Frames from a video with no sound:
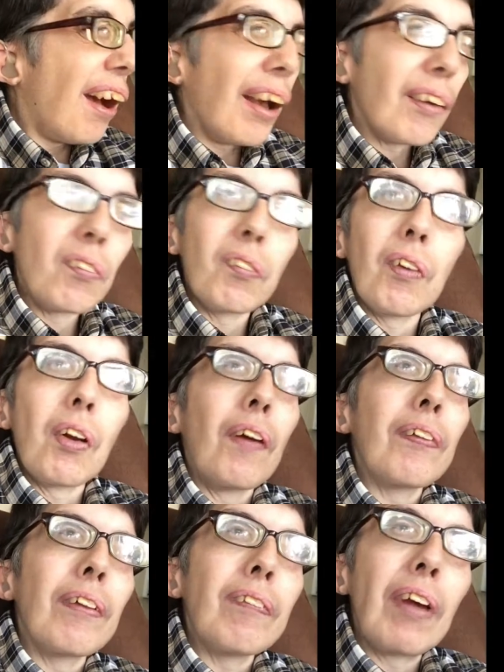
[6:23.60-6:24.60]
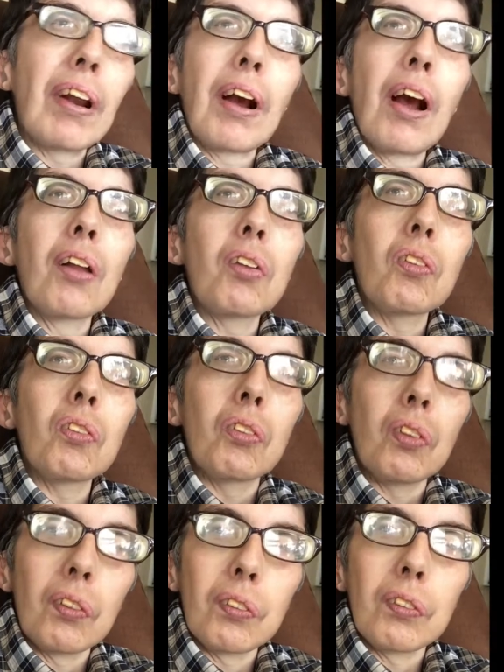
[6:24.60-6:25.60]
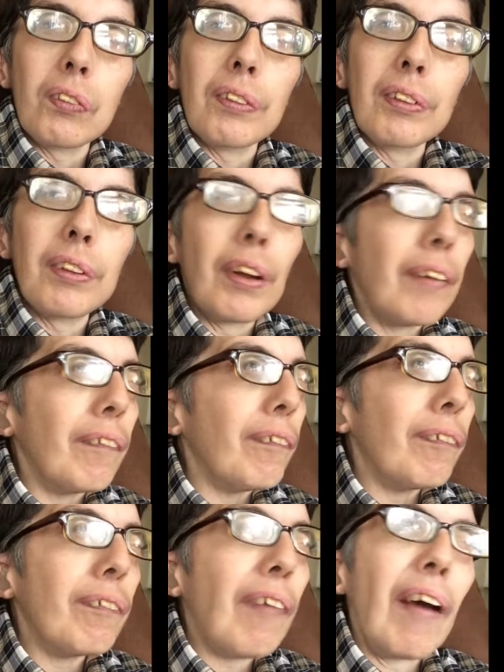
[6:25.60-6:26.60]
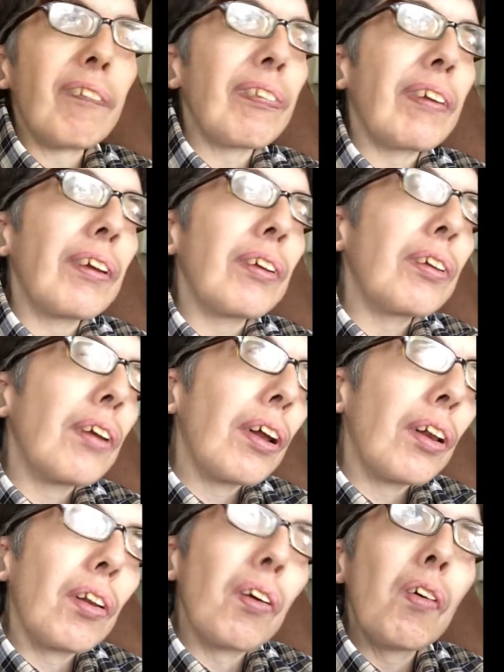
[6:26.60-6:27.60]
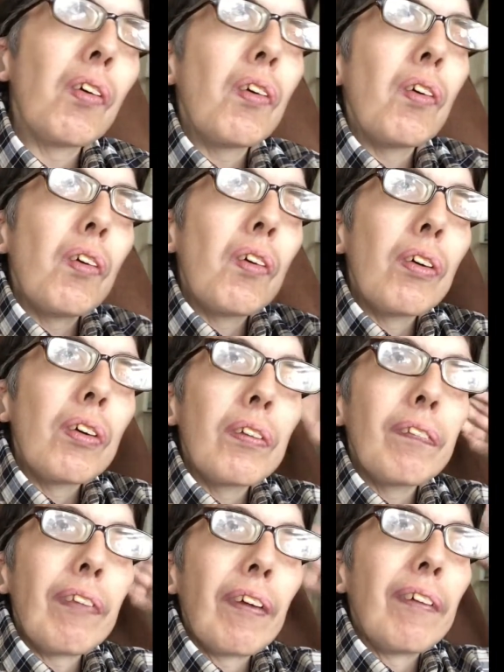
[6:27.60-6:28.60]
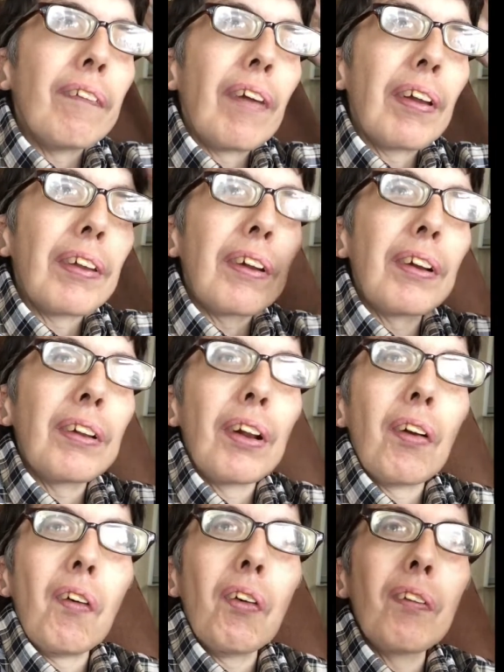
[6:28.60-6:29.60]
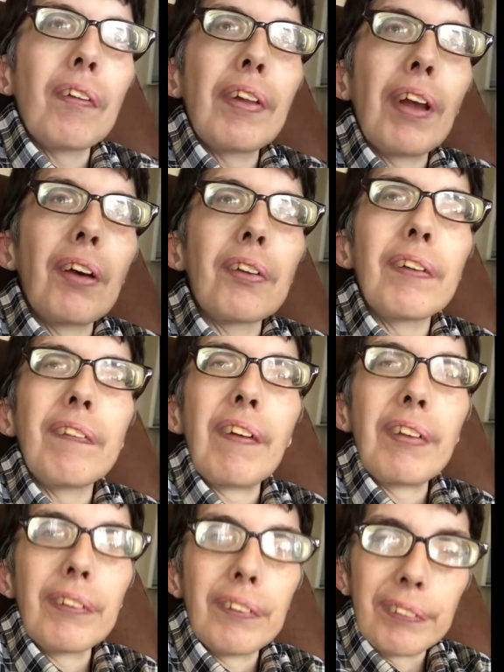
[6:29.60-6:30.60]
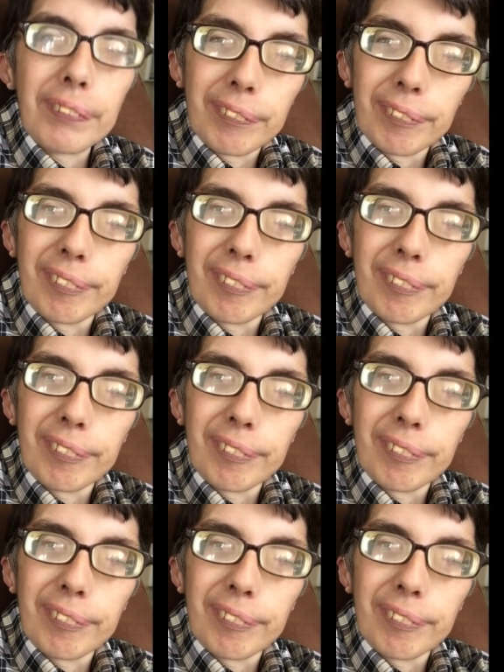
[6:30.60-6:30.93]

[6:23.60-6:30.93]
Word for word: I went off to Pentecostal churches and Baptist and Methodist and all the way down to Vineyards.